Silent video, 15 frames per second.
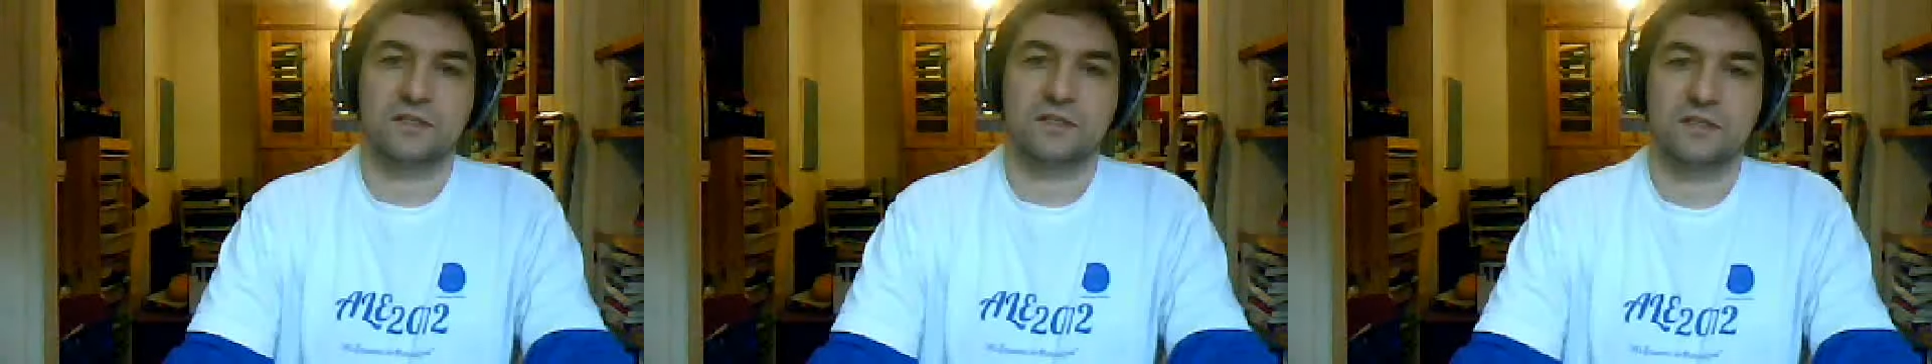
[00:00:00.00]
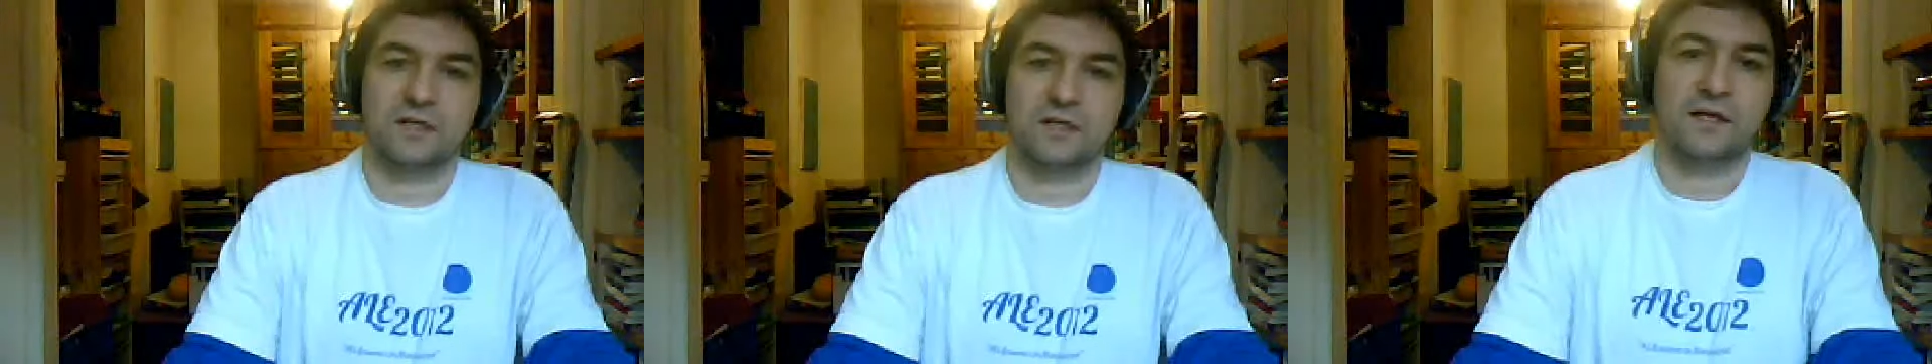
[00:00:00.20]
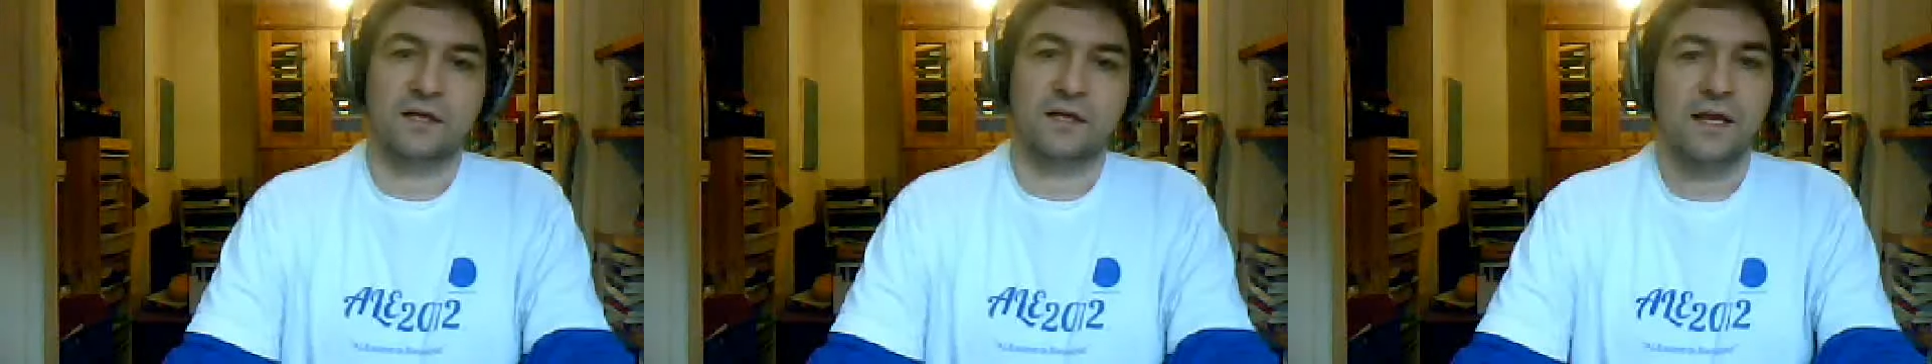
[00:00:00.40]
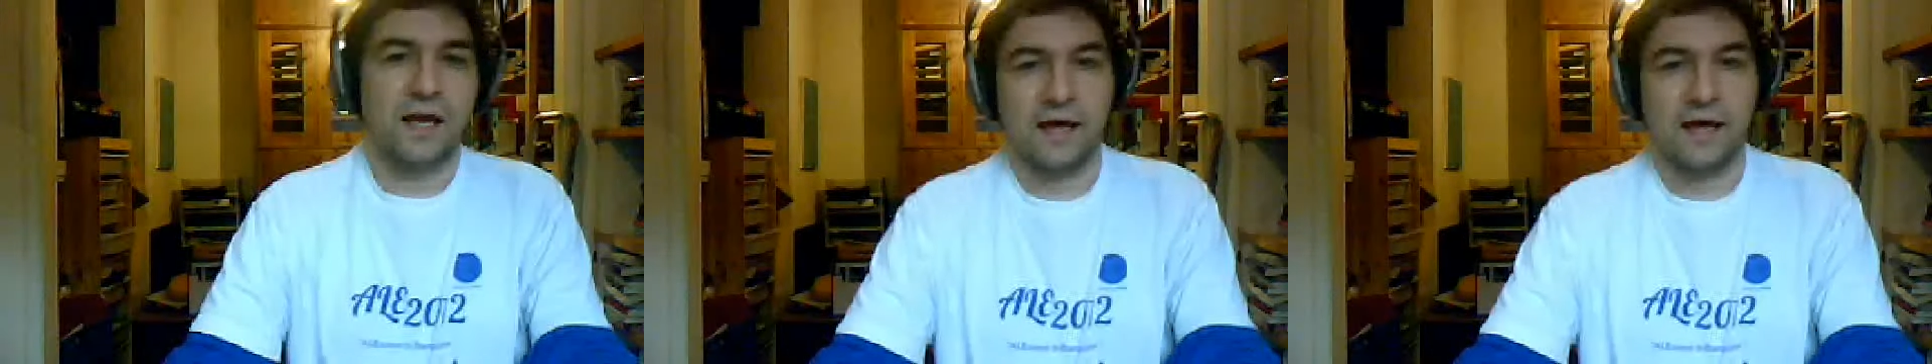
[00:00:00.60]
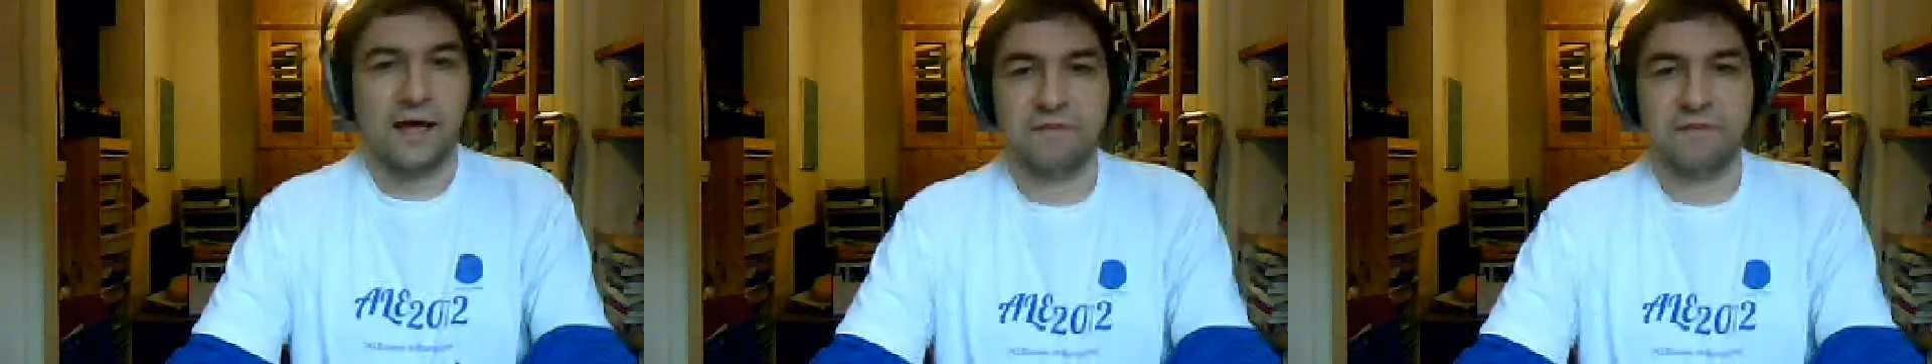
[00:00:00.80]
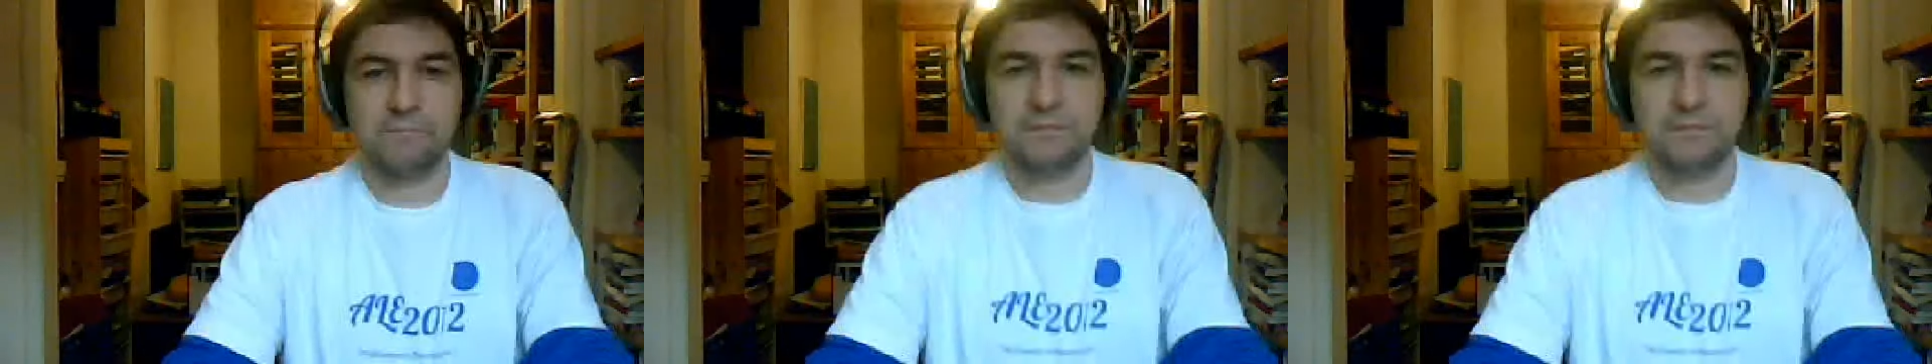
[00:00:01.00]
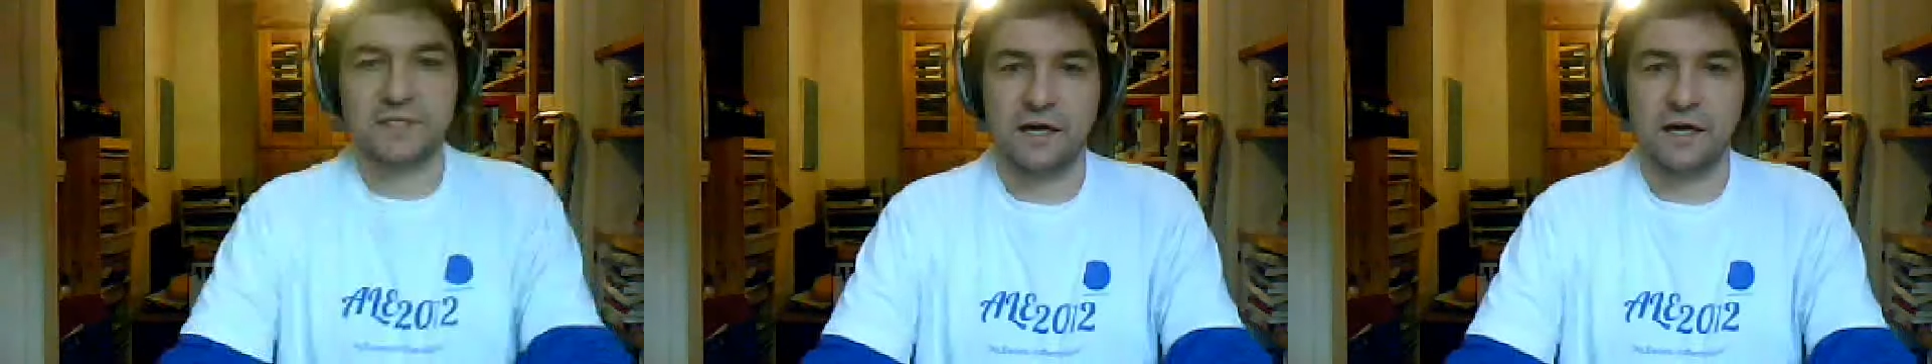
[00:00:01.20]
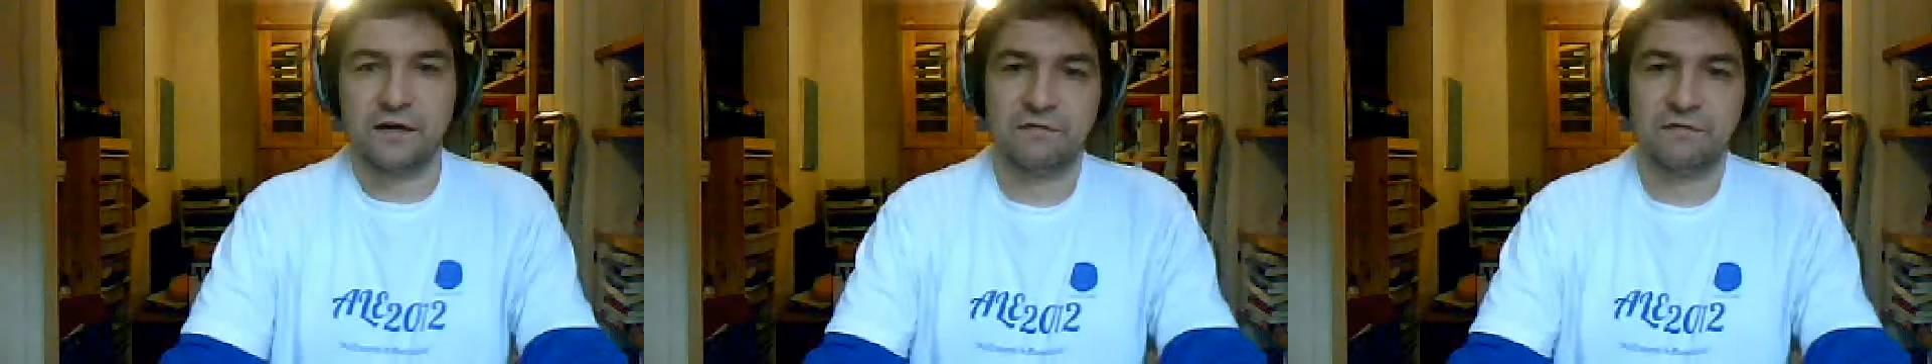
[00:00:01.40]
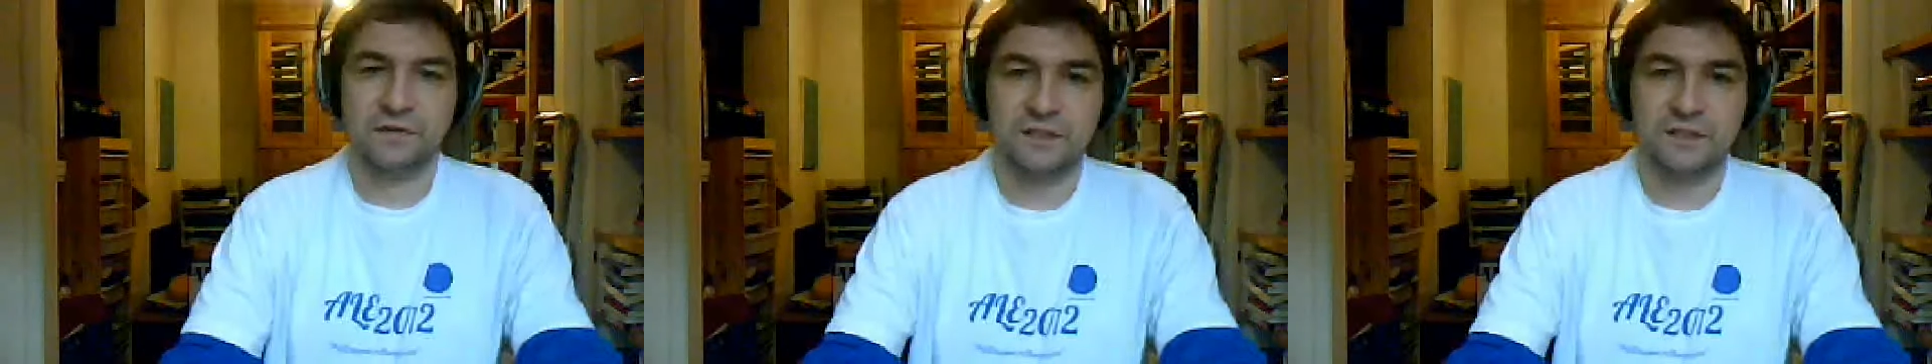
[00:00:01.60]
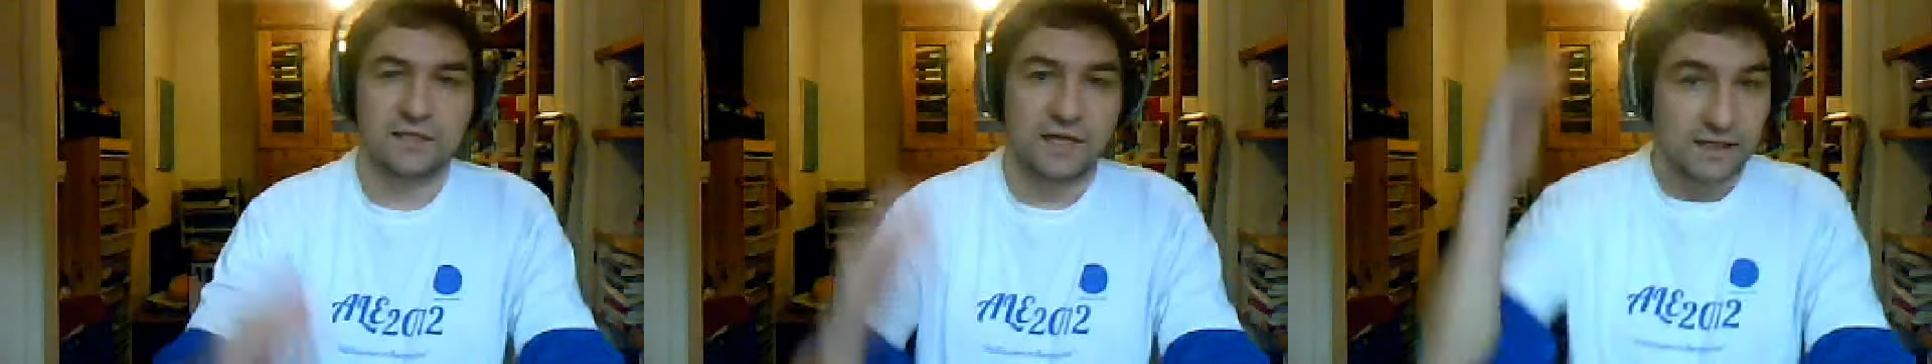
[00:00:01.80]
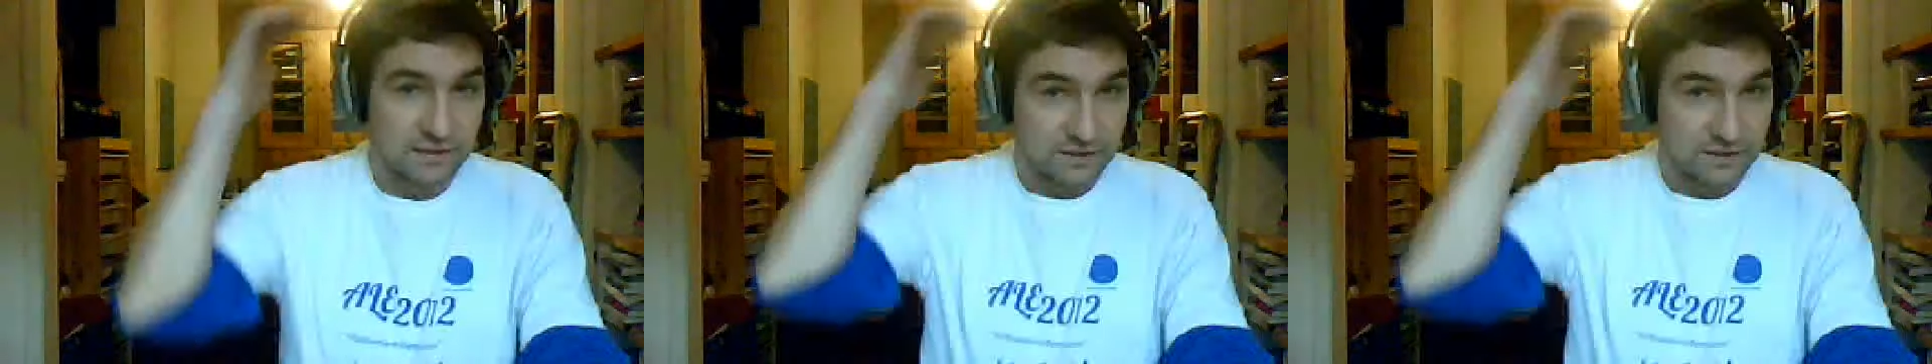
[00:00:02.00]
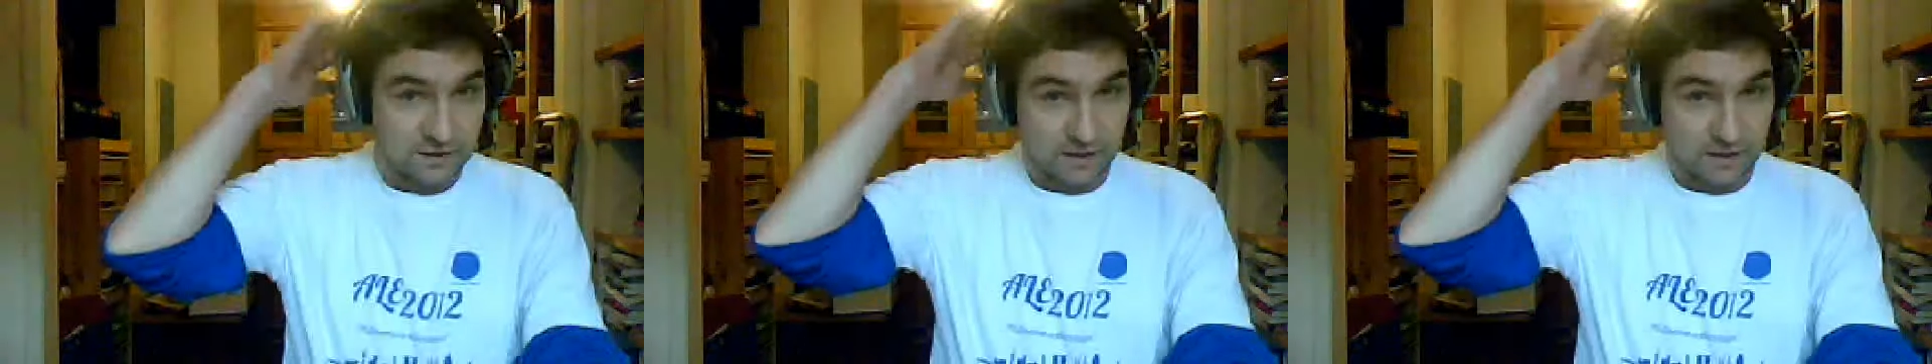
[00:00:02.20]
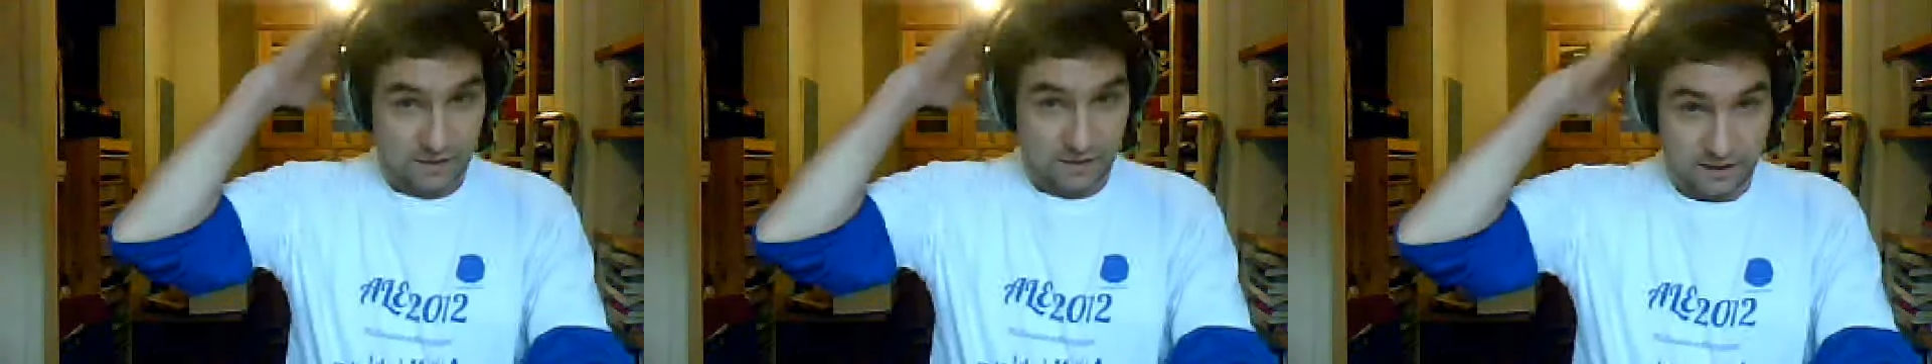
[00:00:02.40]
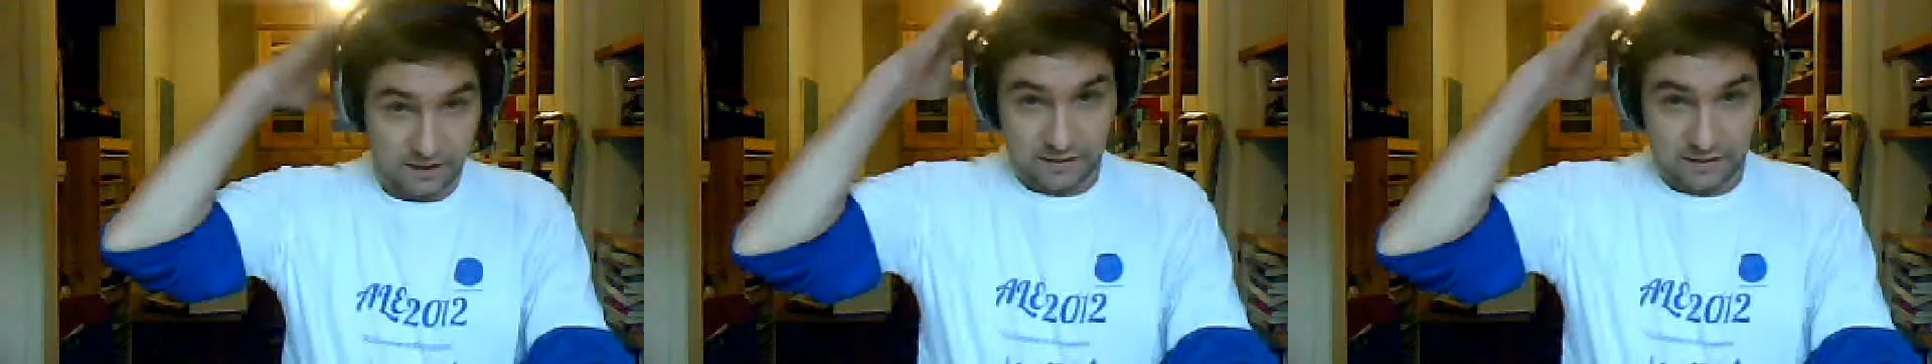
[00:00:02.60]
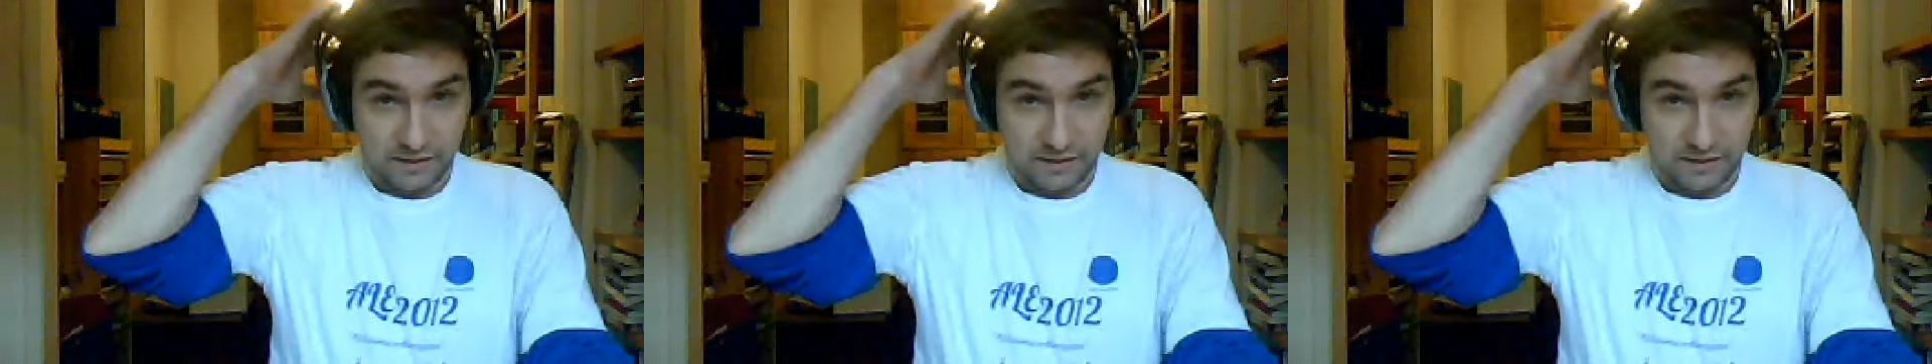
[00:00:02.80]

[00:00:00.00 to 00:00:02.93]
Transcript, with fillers: Uh, and if I'm tired of it, I can uh,